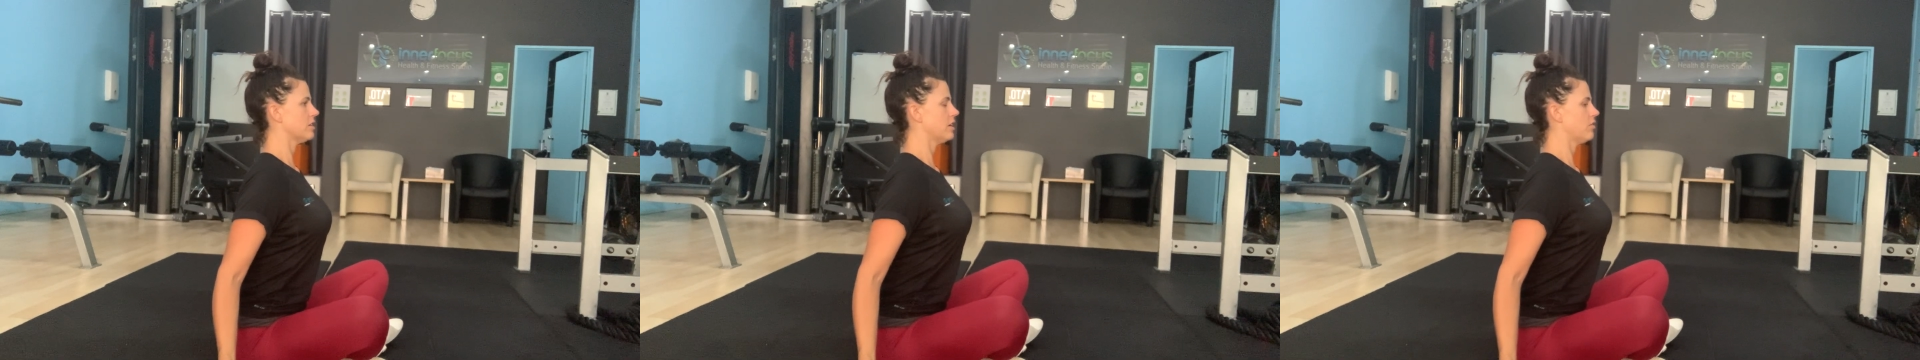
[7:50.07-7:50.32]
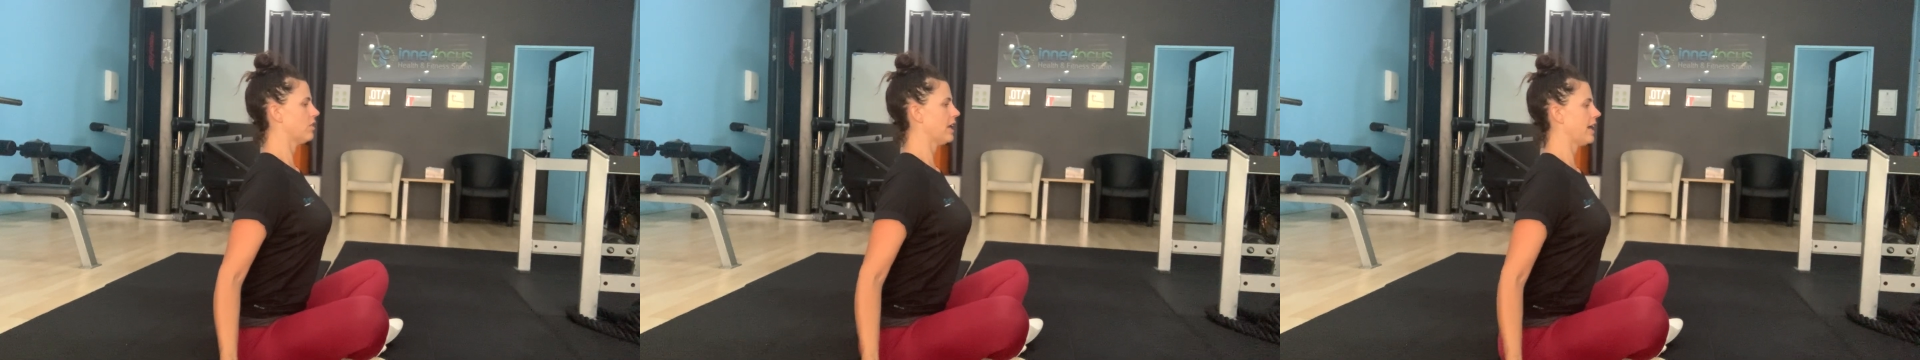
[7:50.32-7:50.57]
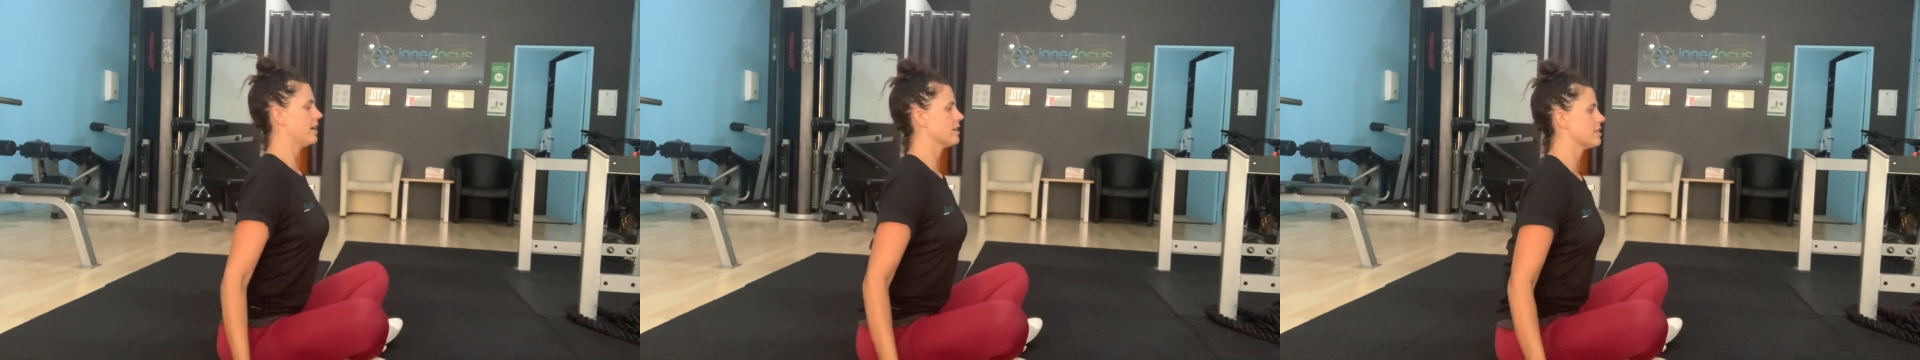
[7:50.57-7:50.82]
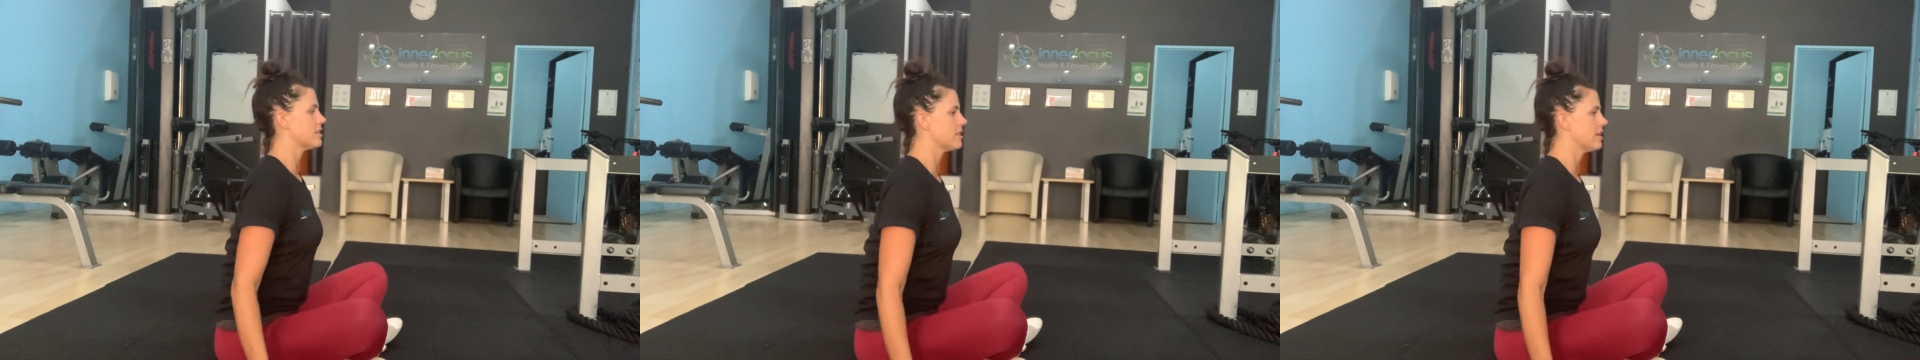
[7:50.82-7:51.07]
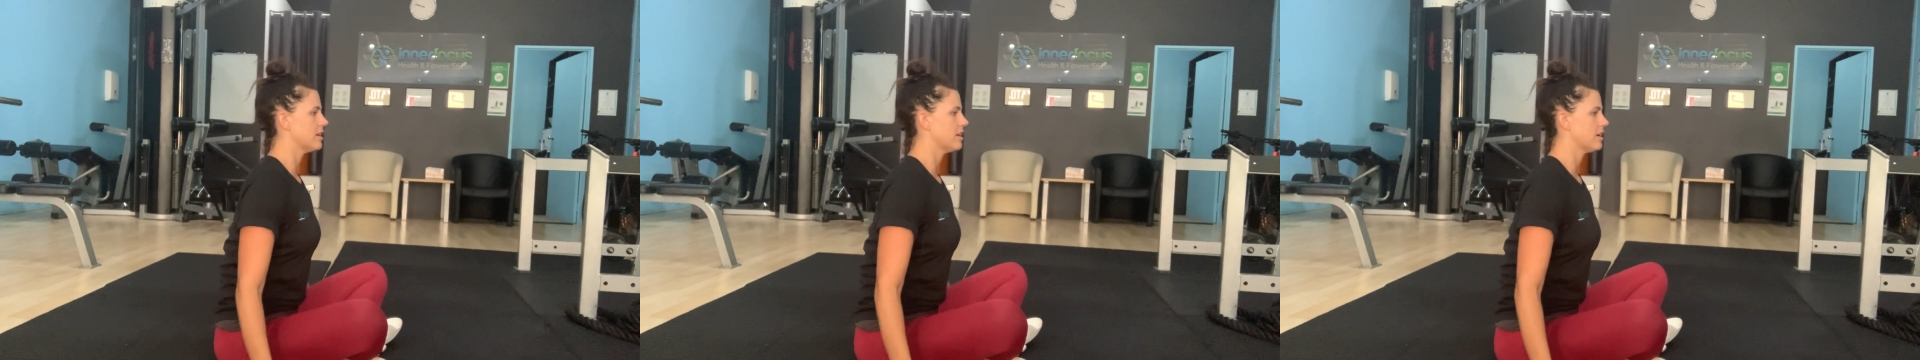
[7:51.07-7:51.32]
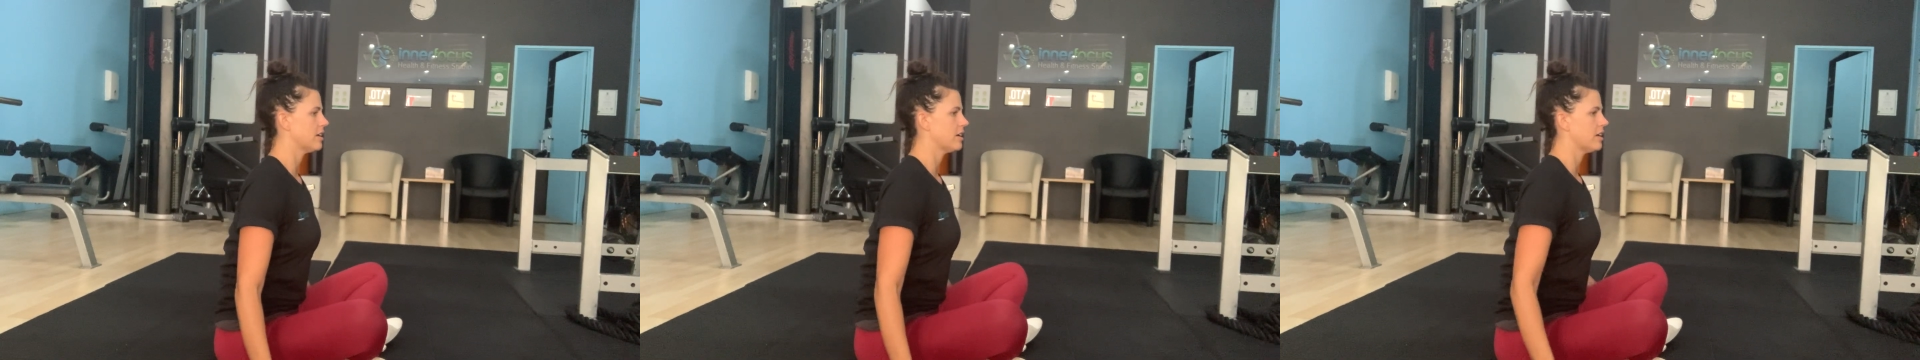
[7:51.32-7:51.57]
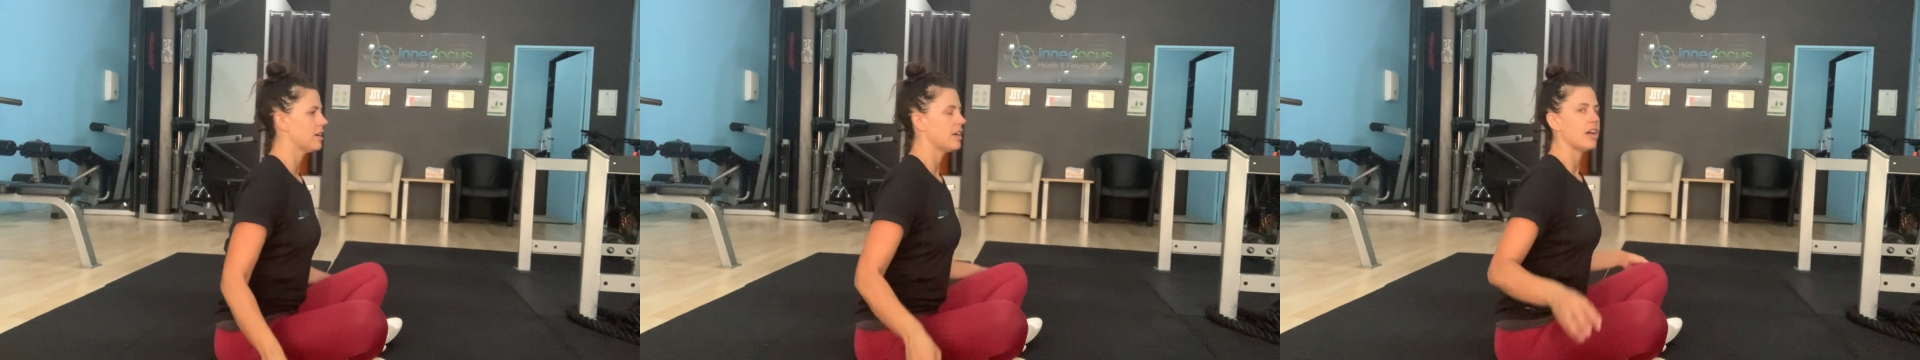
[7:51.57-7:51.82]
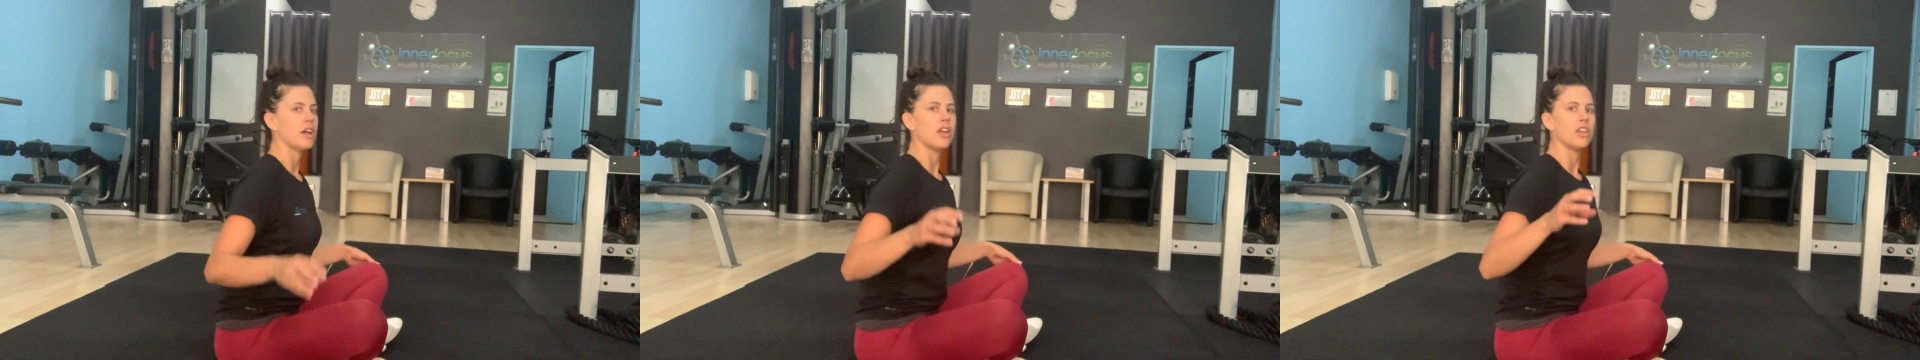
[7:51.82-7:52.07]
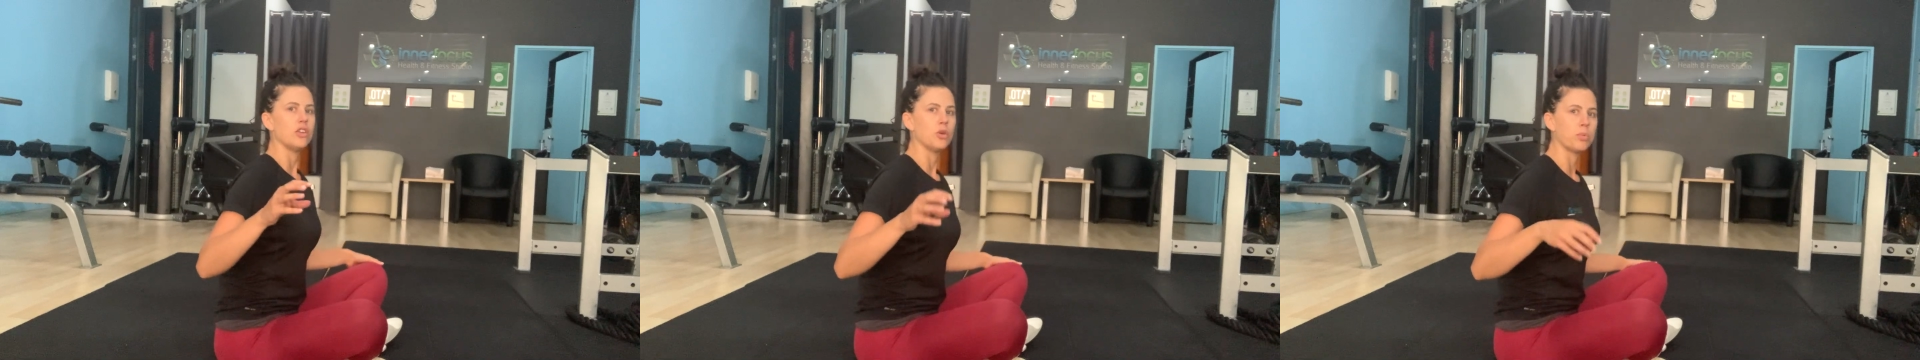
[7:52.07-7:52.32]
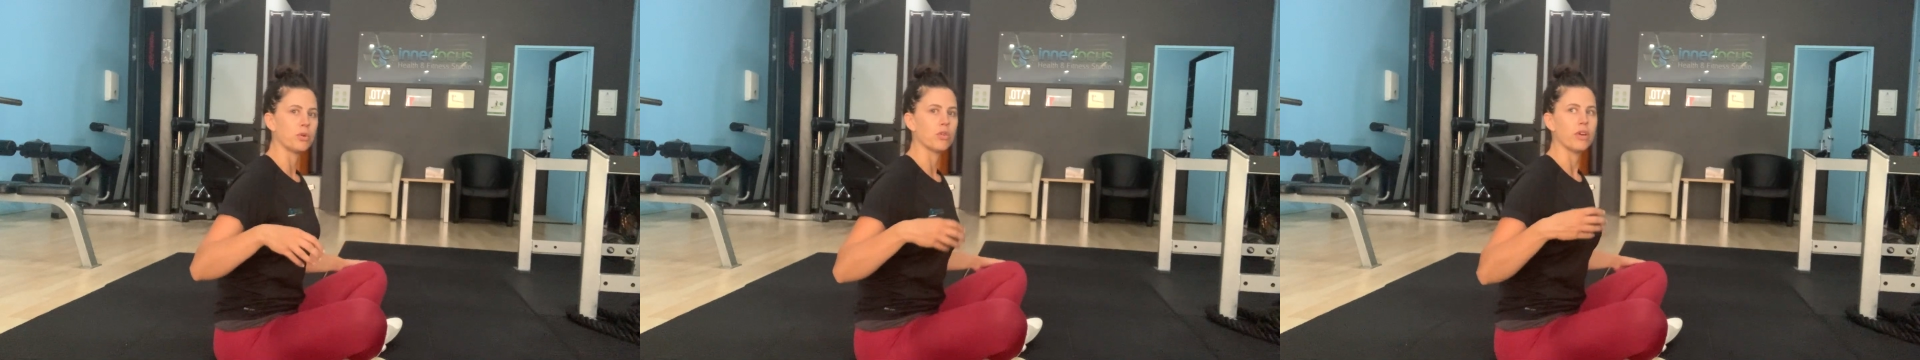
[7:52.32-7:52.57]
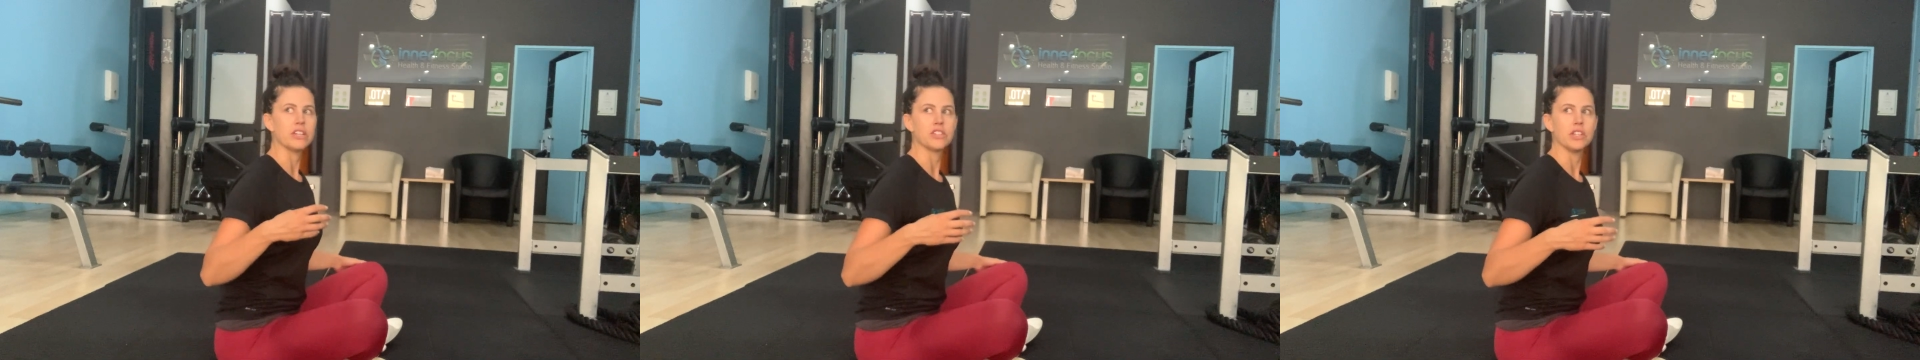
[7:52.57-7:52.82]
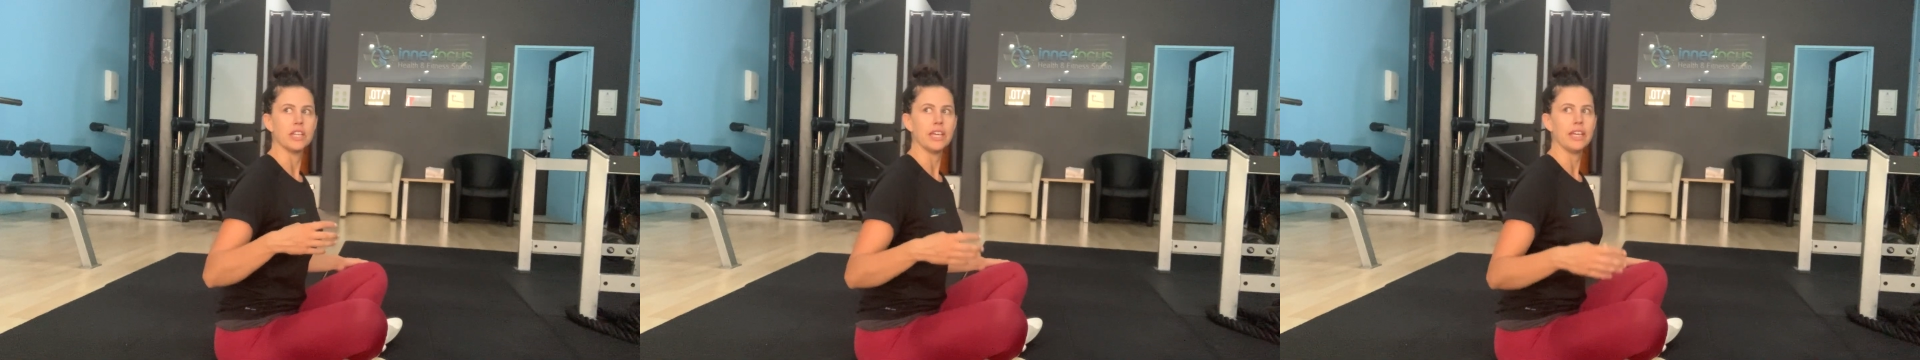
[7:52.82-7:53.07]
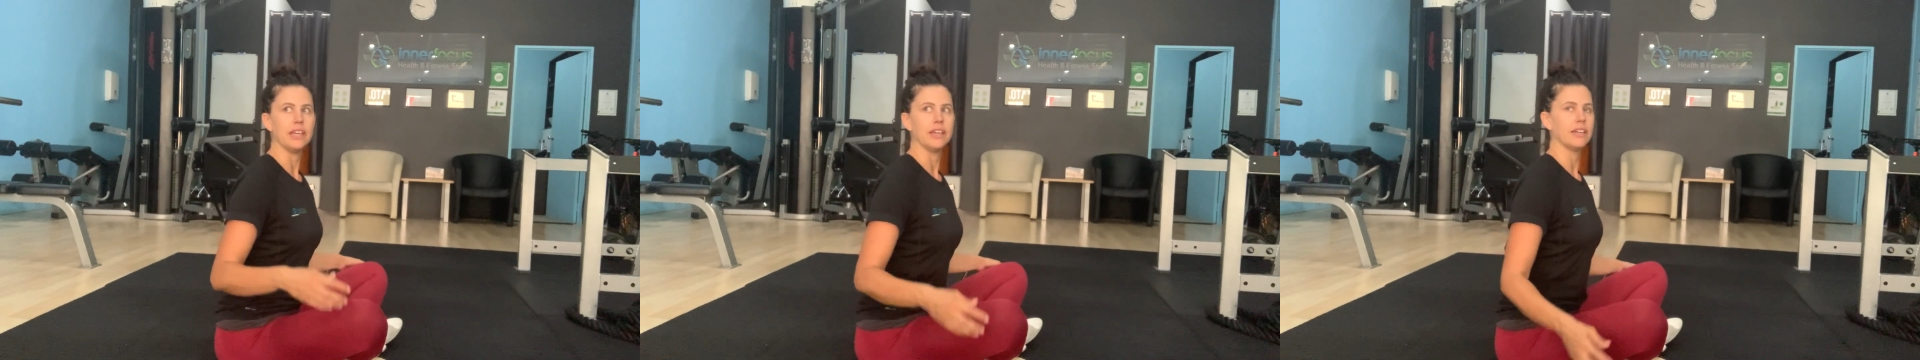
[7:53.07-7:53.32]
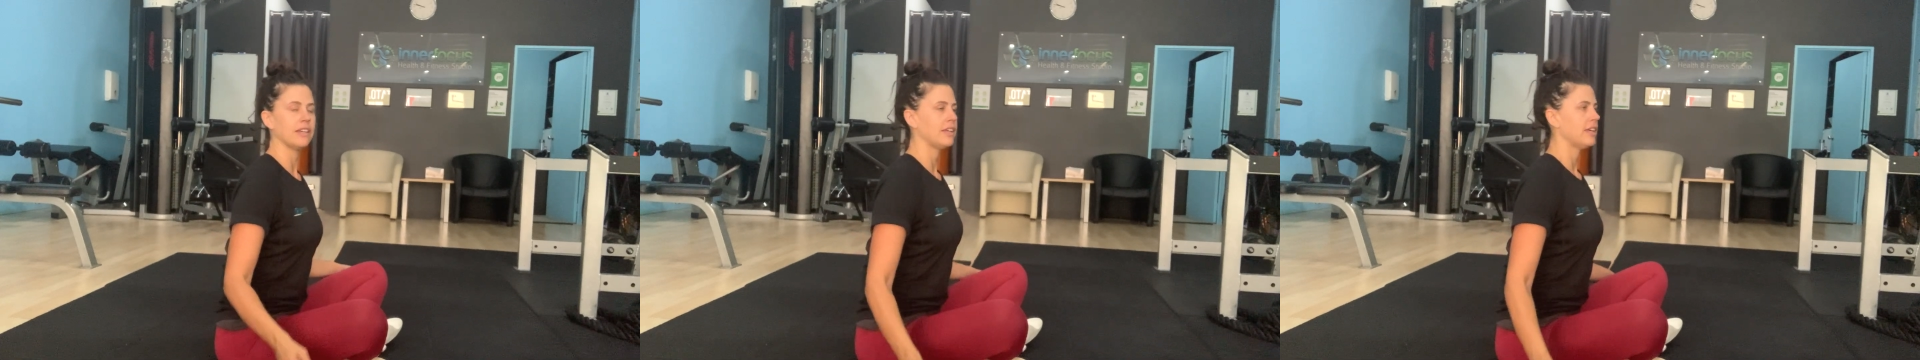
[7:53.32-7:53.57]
and relax. Your progression here